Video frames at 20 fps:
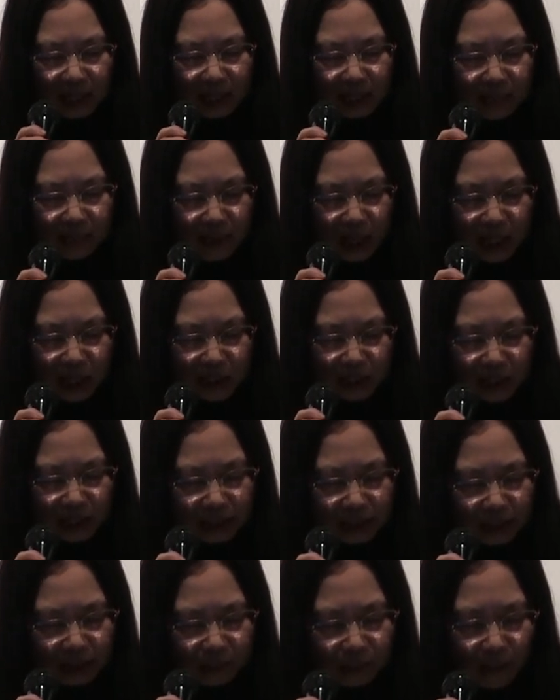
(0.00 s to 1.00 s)
An image
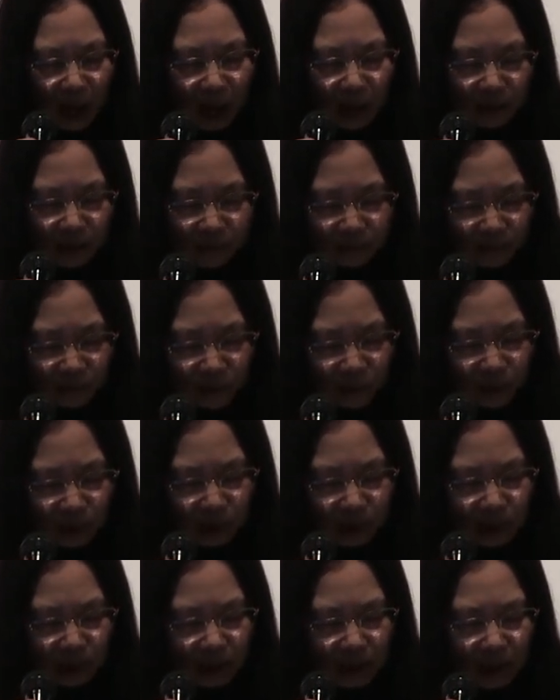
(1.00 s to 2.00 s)
is powerful,
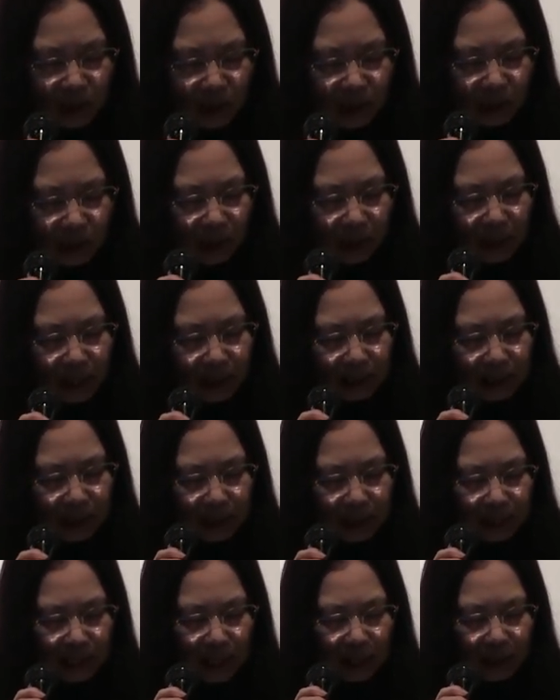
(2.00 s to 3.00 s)
not
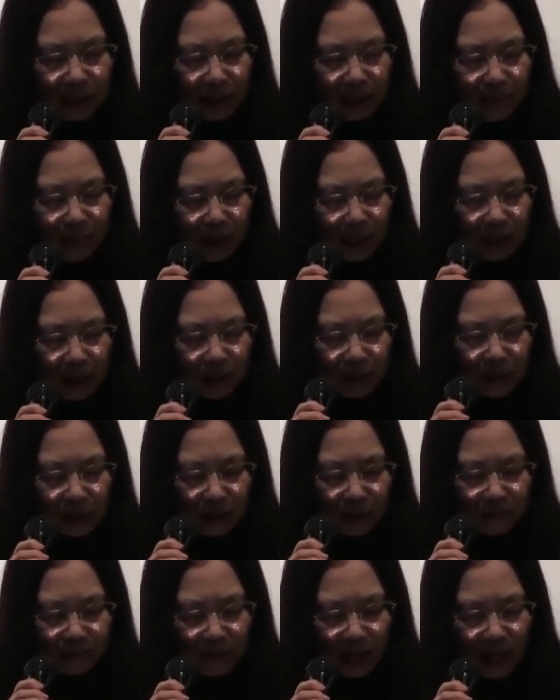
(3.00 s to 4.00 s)
necessarily
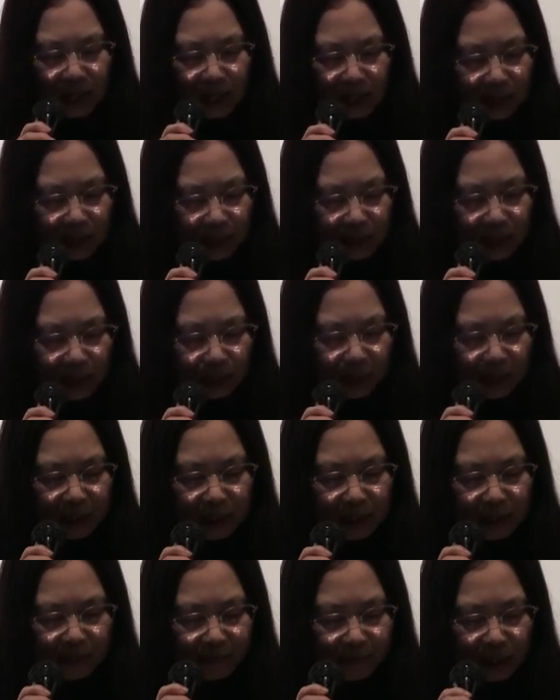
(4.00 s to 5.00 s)
because of anything
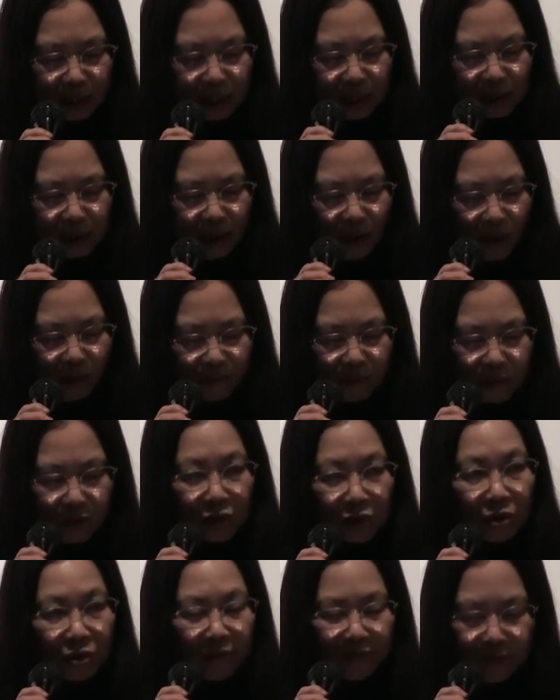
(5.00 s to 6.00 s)
specific it
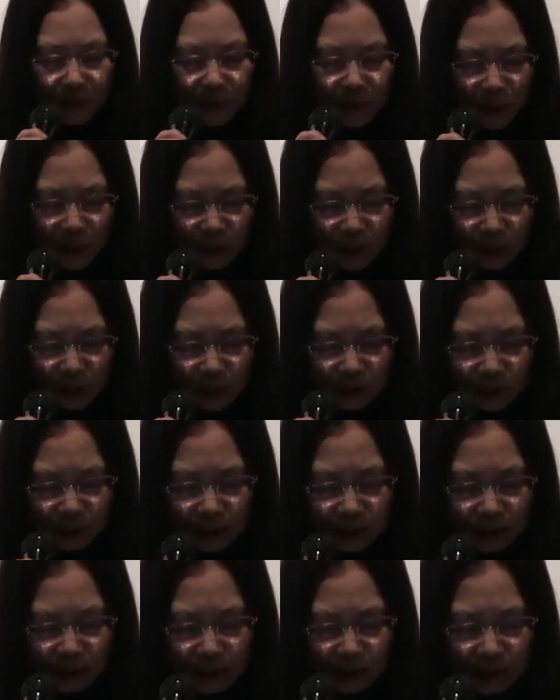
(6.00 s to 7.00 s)
offers the viewer
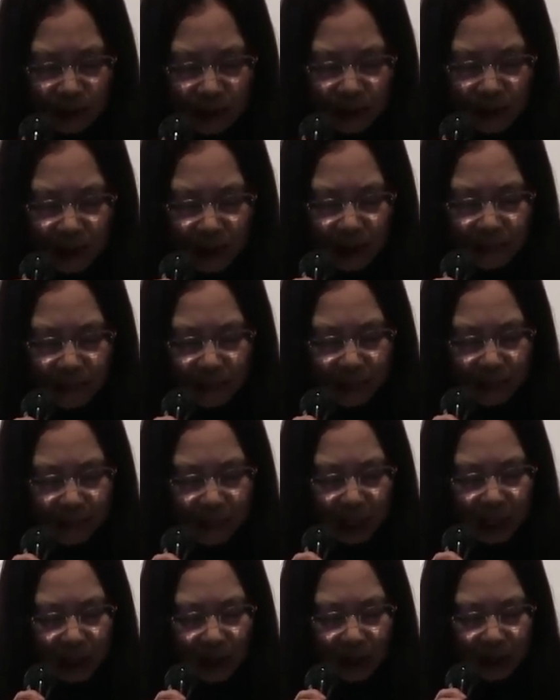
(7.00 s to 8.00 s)
but
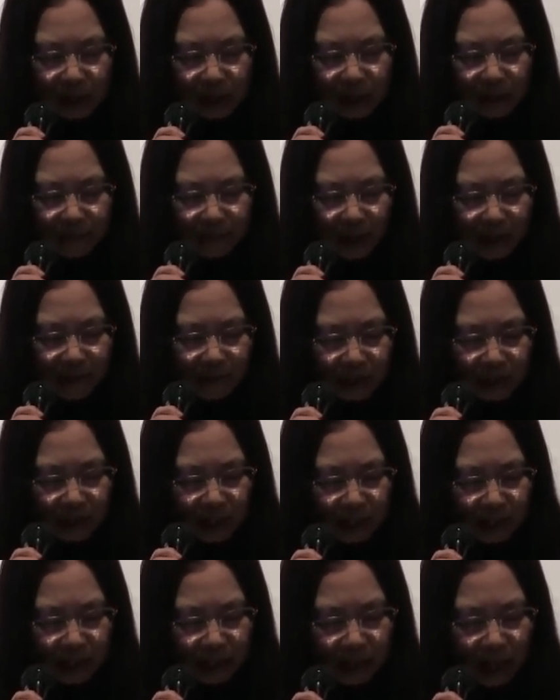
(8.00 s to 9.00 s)
because of
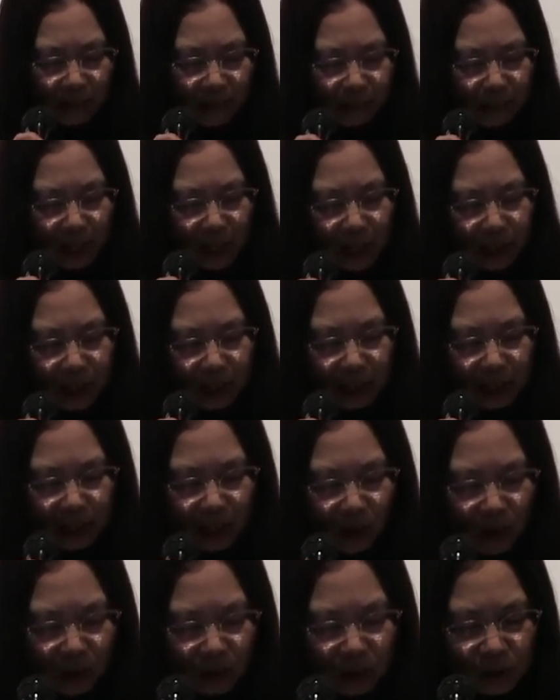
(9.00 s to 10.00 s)
everything, it
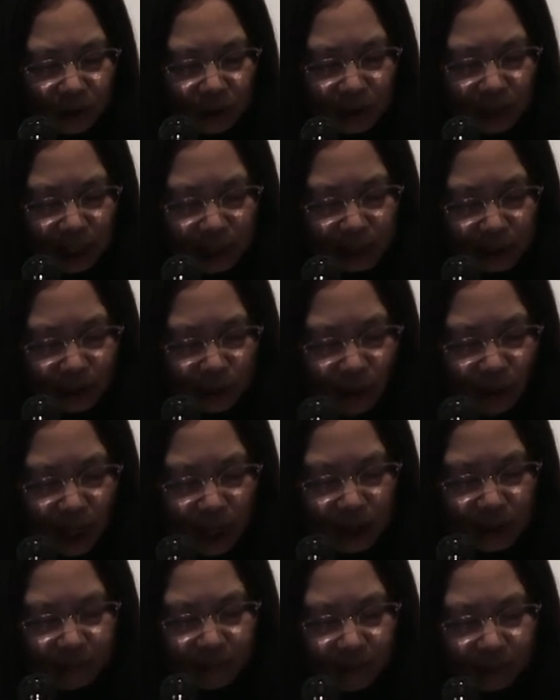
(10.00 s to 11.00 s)
apparently also takes
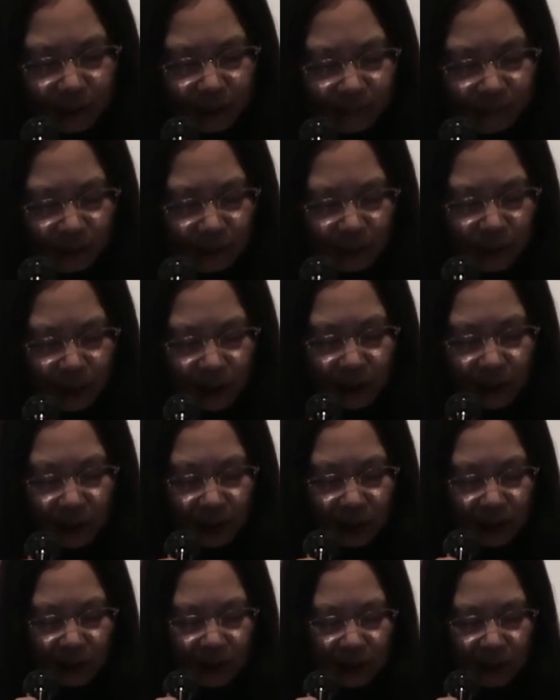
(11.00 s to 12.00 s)
away from the viewer
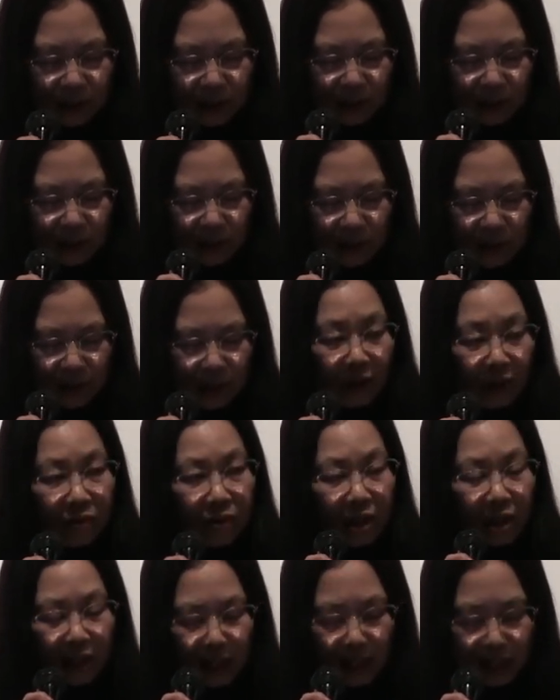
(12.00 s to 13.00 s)

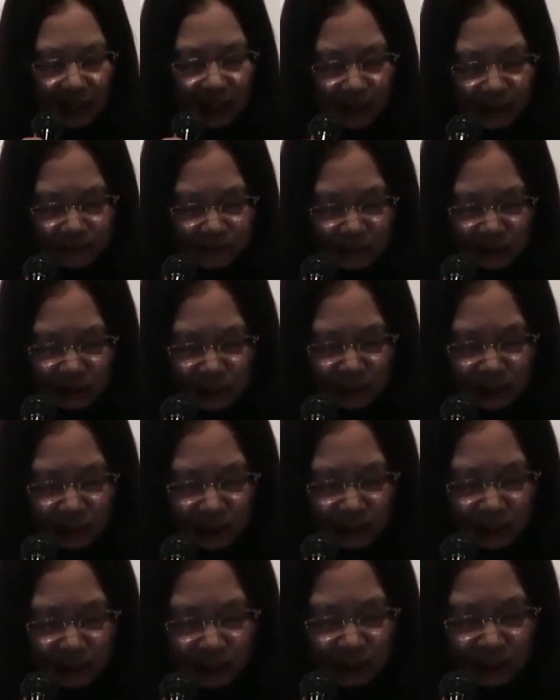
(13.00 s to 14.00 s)
nothing and
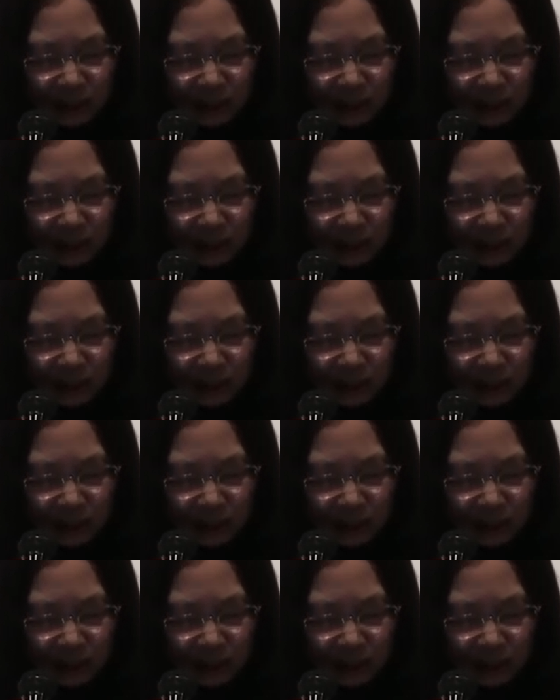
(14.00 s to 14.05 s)
everything,